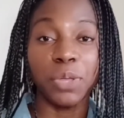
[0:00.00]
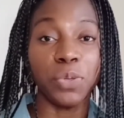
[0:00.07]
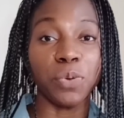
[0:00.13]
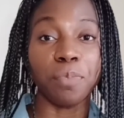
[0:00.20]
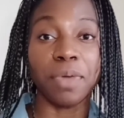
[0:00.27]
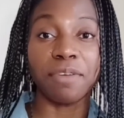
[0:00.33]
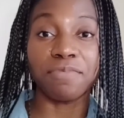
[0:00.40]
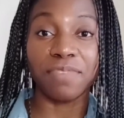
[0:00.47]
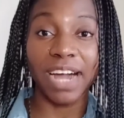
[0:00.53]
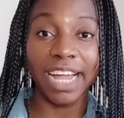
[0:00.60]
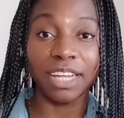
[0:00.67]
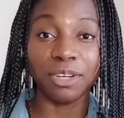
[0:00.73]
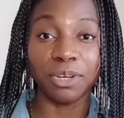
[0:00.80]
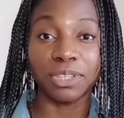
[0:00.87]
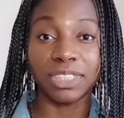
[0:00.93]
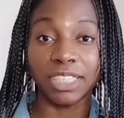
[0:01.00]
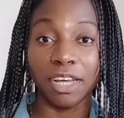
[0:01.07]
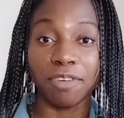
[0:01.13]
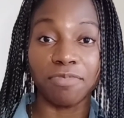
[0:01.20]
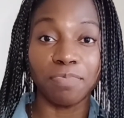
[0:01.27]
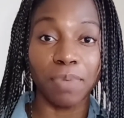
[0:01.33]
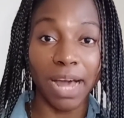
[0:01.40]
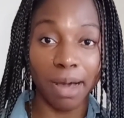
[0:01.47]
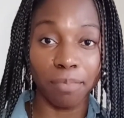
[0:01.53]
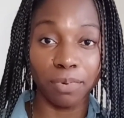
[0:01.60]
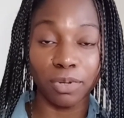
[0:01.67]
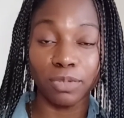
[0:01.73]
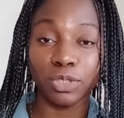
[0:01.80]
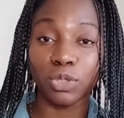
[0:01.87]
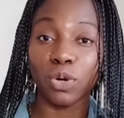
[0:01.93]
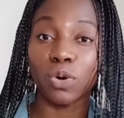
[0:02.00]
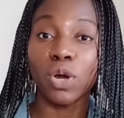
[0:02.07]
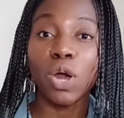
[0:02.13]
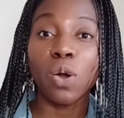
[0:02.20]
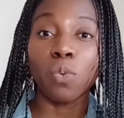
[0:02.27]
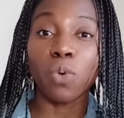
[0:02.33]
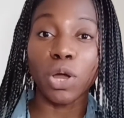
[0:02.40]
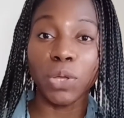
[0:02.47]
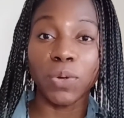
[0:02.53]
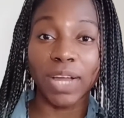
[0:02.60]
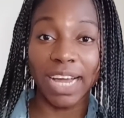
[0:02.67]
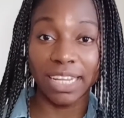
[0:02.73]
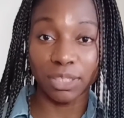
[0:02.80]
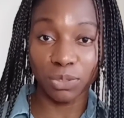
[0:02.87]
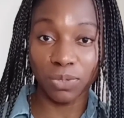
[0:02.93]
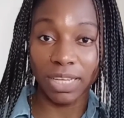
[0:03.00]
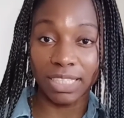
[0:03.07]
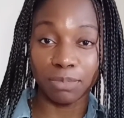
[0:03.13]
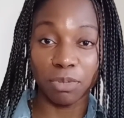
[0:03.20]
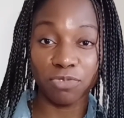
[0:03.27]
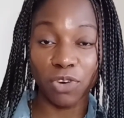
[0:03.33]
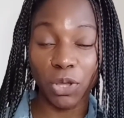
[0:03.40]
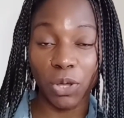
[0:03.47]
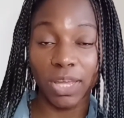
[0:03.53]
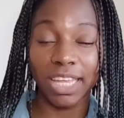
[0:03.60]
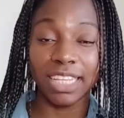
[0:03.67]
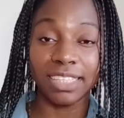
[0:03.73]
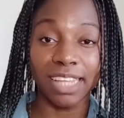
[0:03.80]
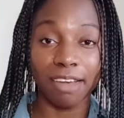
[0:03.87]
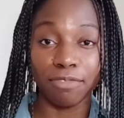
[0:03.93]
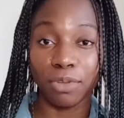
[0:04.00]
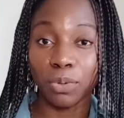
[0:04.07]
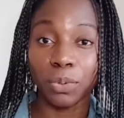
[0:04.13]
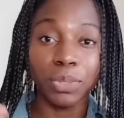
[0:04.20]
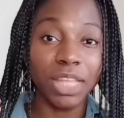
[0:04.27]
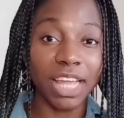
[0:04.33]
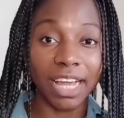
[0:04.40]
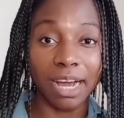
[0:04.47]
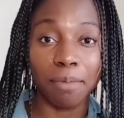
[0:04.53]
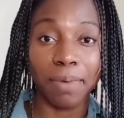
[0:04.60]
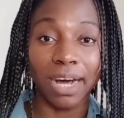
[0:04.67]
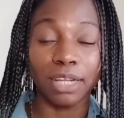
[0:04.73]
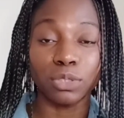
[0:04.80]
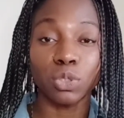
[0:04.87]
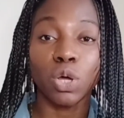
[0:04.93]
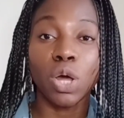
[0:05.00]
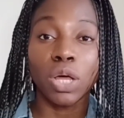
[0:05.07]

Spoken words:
you may find yourself babble. So what you can do is, before your interview, think about